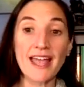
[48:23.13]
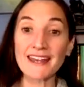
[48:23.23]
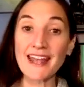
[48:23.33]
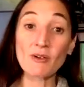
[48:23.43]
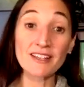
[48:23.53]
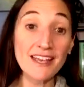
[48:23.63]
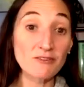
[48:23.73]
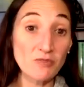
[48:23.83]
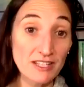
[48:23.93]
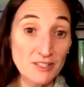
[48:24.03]
And now
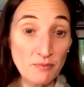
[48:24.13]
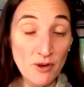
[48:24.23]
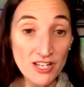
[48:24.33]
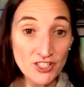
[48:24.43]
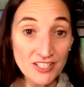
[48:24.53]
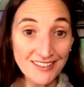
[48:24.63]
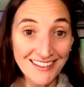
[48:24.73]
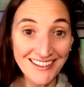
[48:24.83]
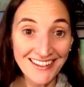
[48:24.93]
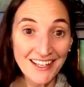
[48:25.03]
again, depression.
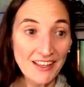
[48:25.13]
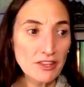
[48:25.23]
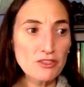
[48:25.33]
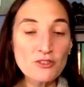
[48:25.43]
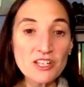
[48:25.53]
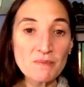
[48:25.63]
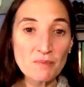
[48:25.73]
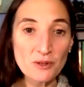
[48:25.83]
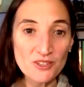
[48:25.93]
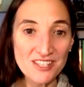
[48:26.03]
Like thirty
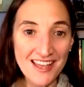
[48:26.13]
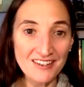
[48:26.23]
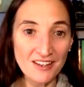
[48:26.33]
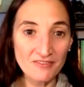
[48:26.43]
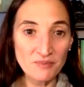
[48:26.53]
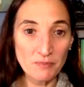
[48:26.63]
percent of